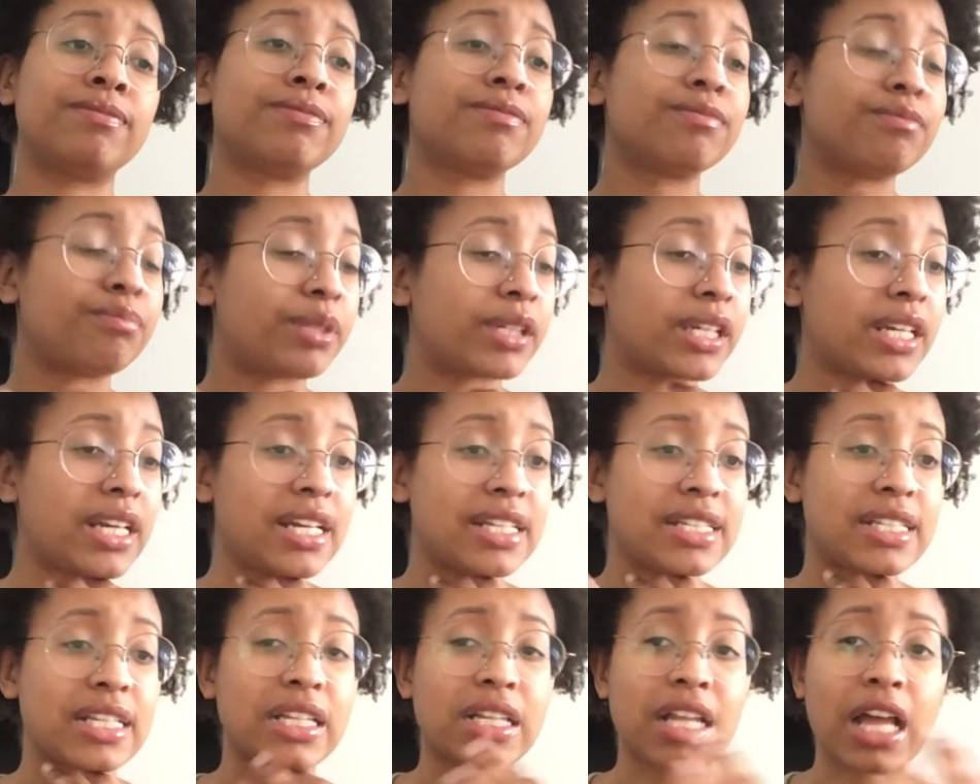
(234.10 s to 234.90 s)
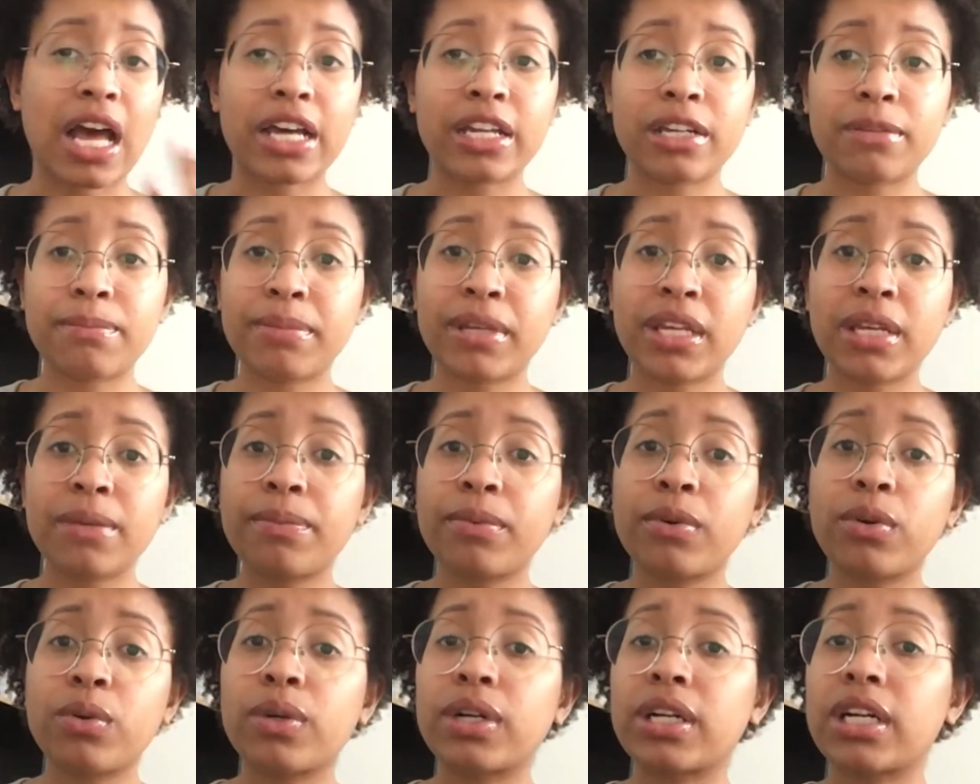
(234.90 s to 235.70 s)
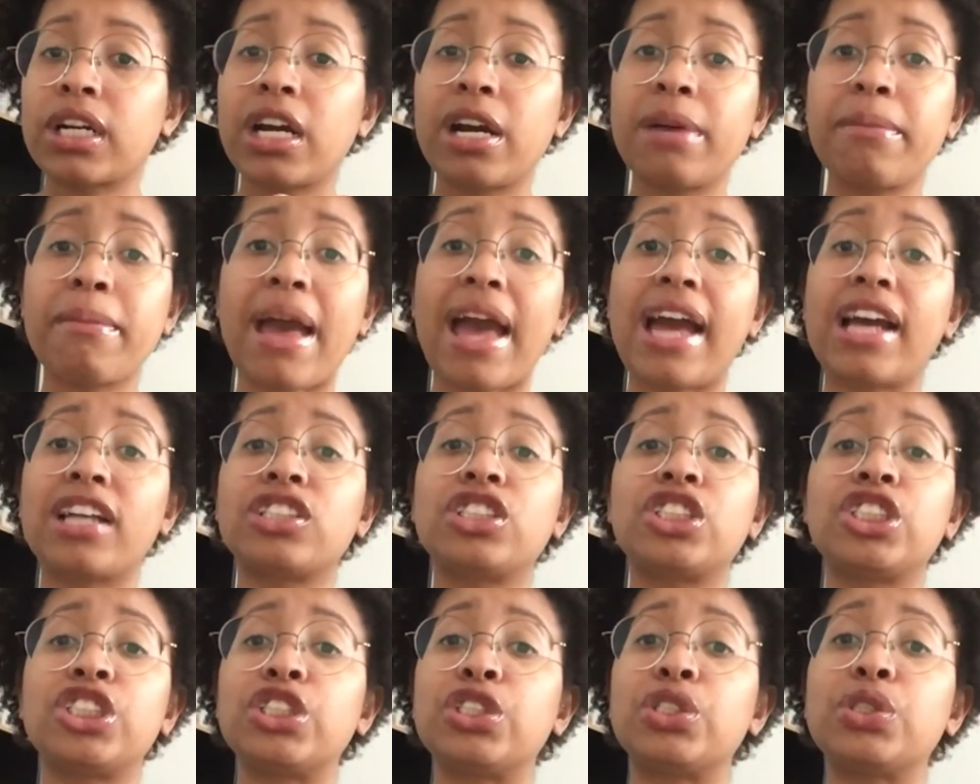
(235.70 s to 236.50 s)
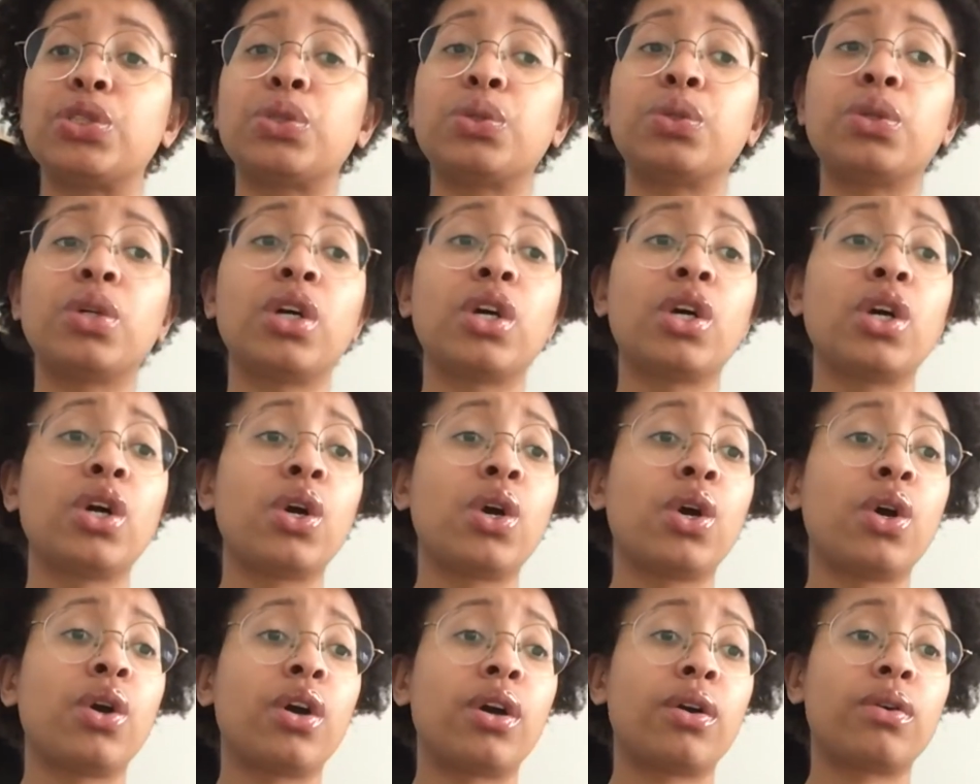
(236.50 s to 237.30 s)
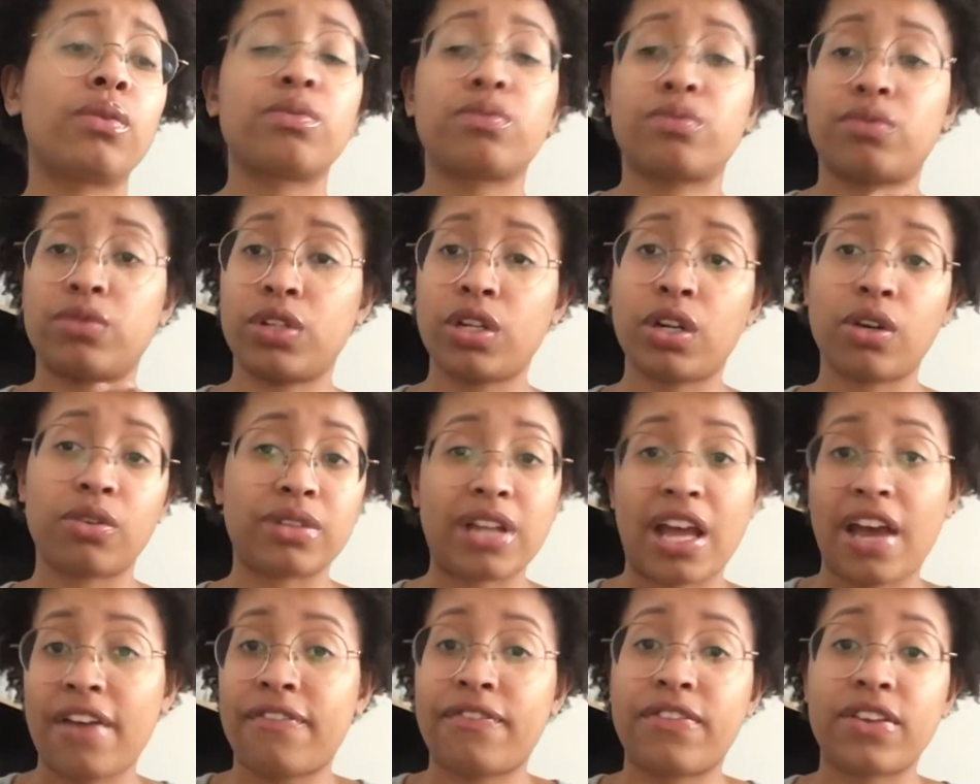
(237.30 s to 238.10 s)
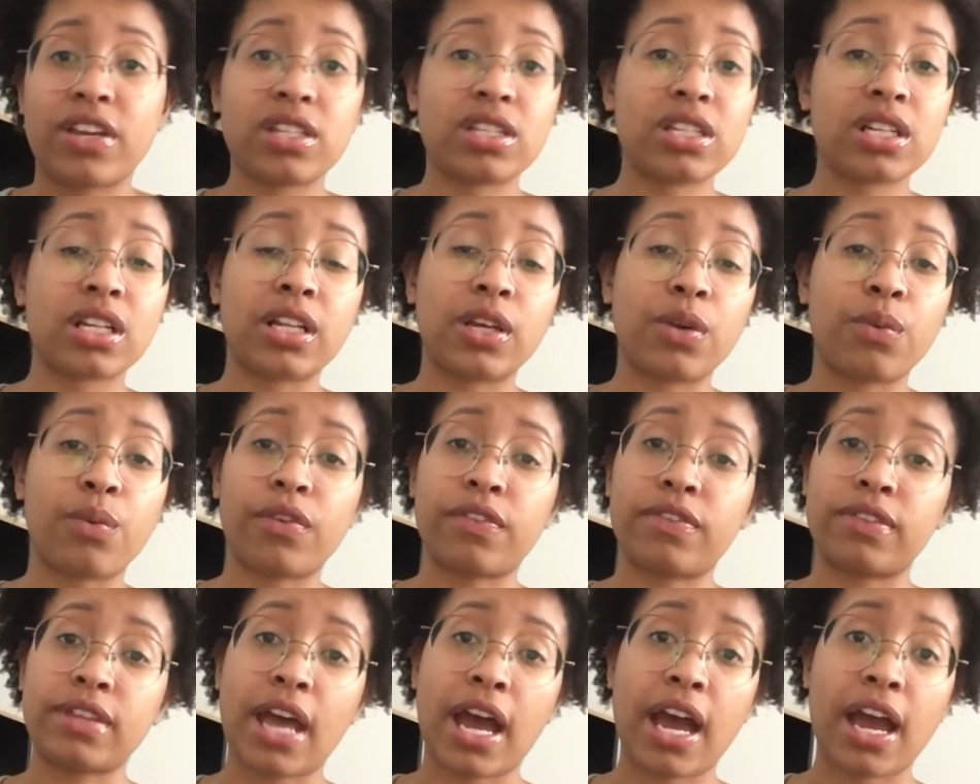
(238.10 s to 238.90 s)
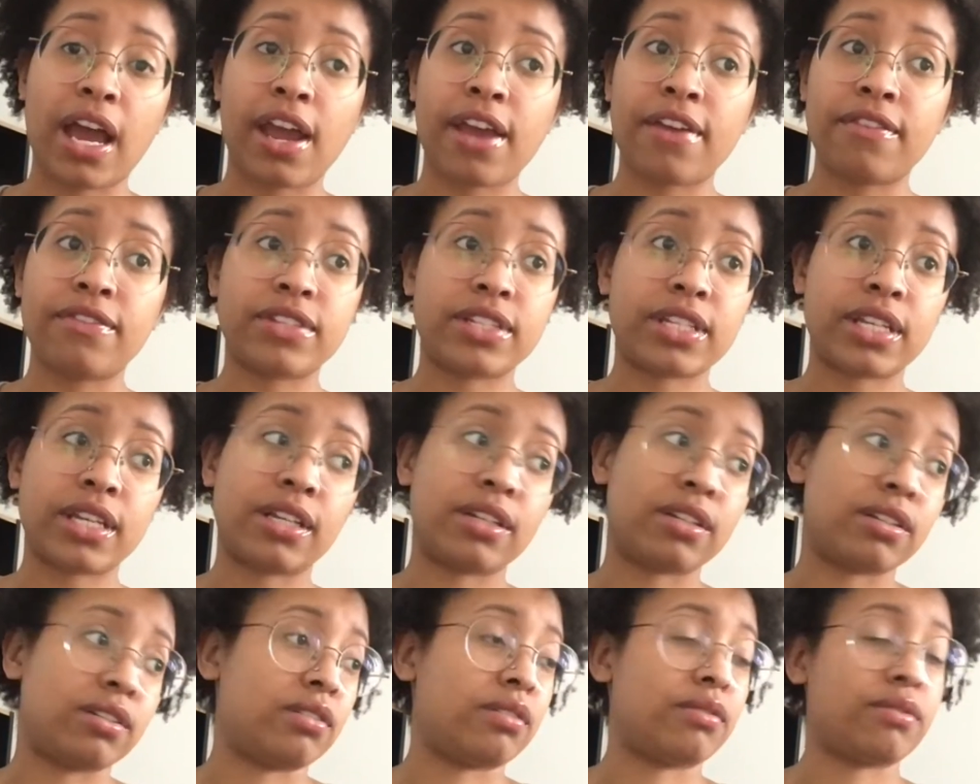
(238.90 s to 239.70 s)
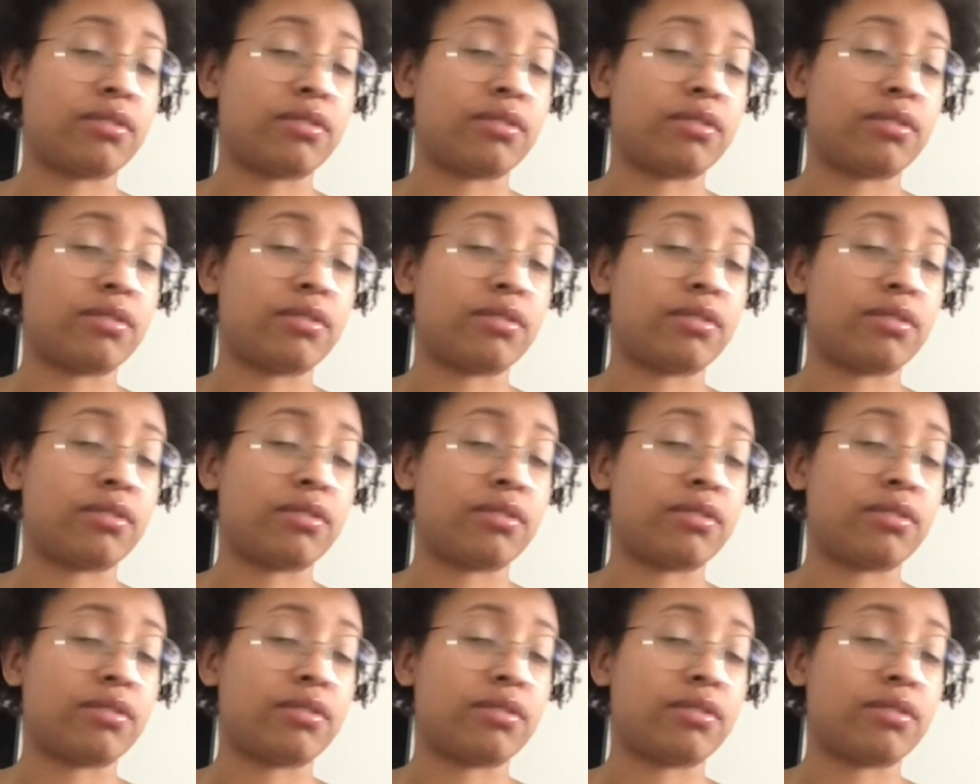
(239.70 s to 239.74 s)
Because a lot of people will come at you, not physically with knives and,